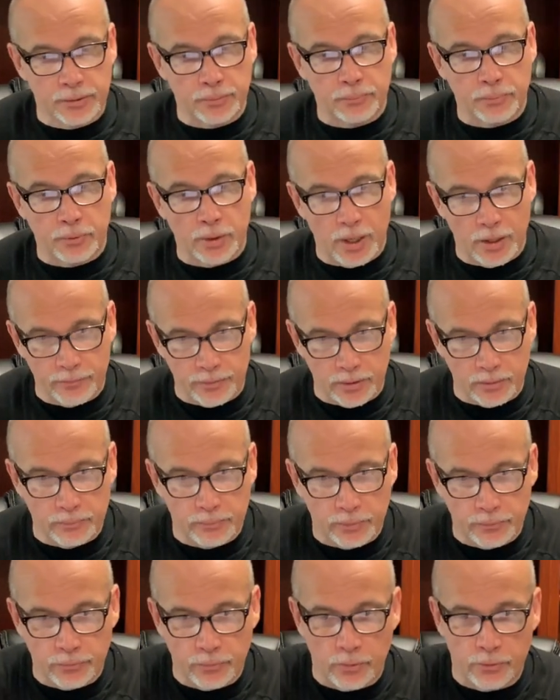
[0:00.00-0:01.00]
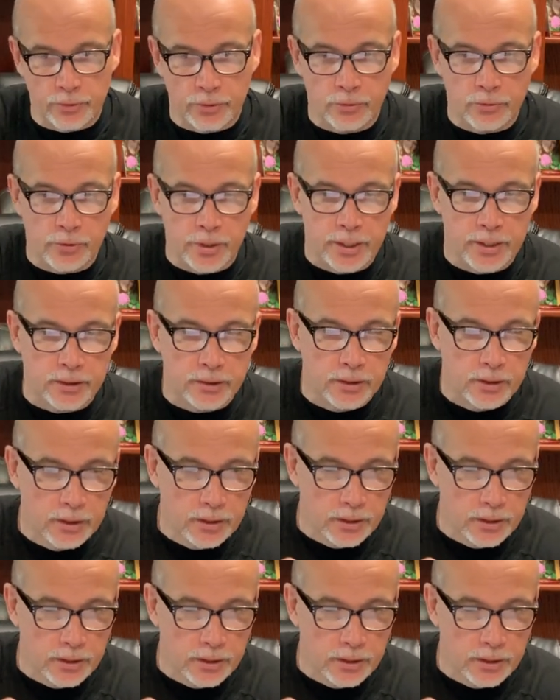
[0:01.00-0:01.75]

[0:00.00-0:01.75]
the prophet before the great